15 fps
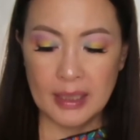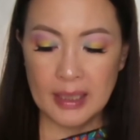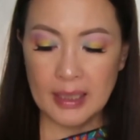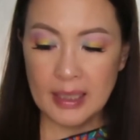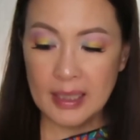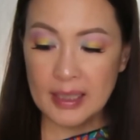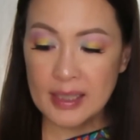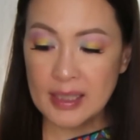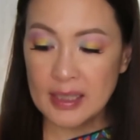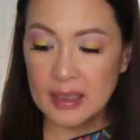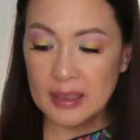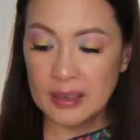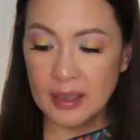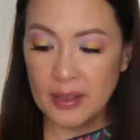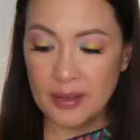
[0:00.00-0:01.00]
It's
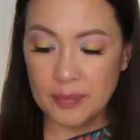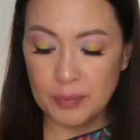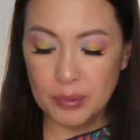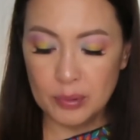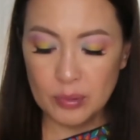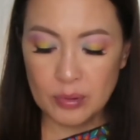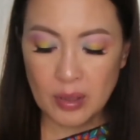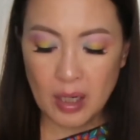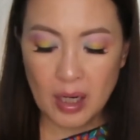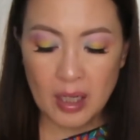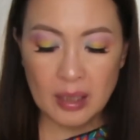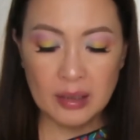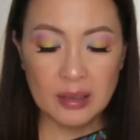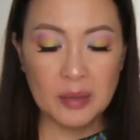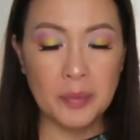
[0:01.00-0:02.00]
another blue
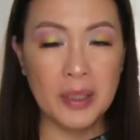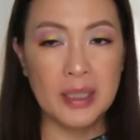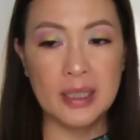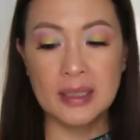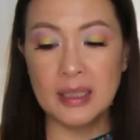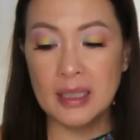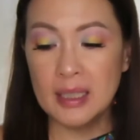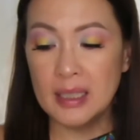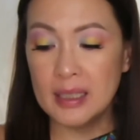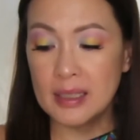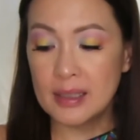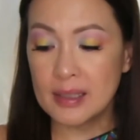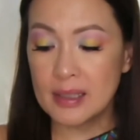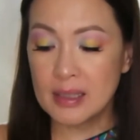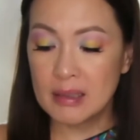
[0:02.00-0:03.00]
color, but it
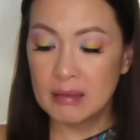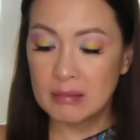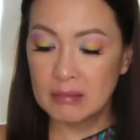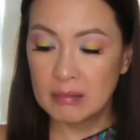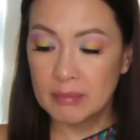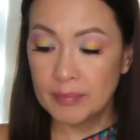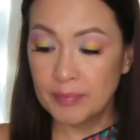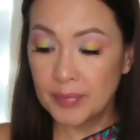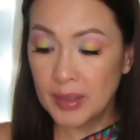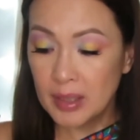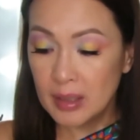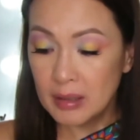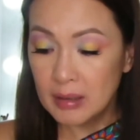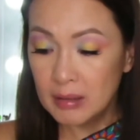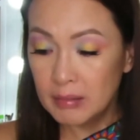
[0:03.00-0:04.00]
is
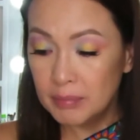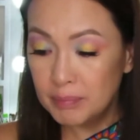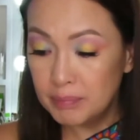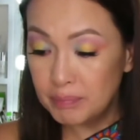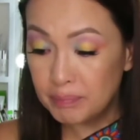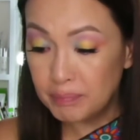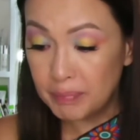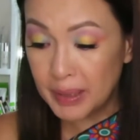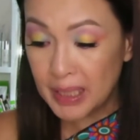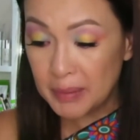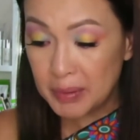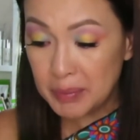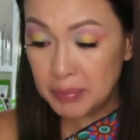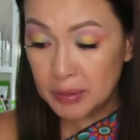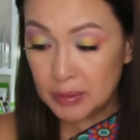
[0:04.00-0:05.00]

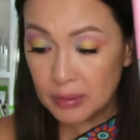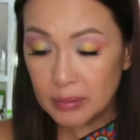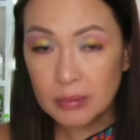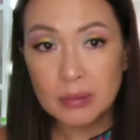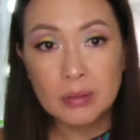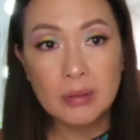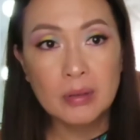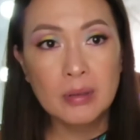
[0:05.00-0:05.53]
baby blue.